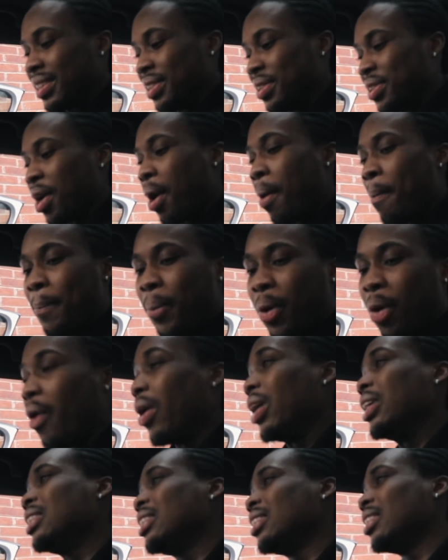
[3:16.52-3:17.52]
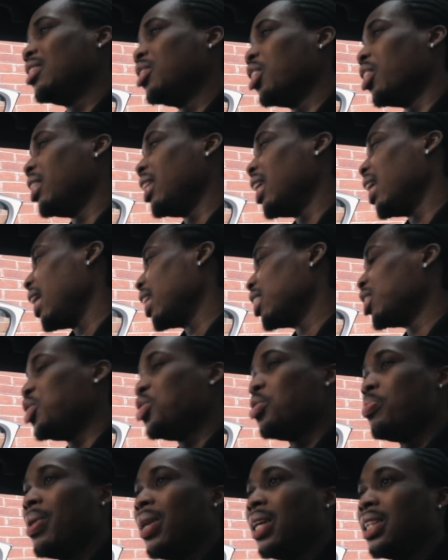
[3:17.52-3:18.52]
skills on point, done in like
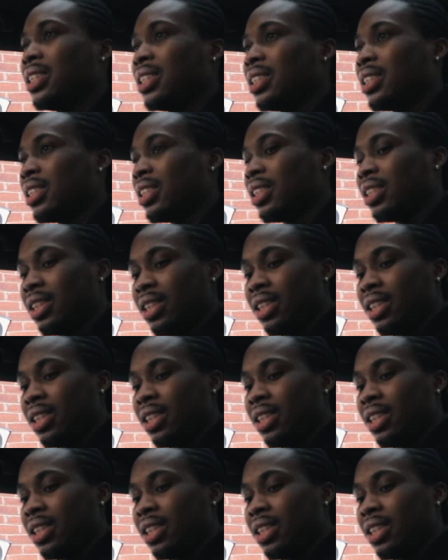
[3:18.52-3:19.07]
2 minutes.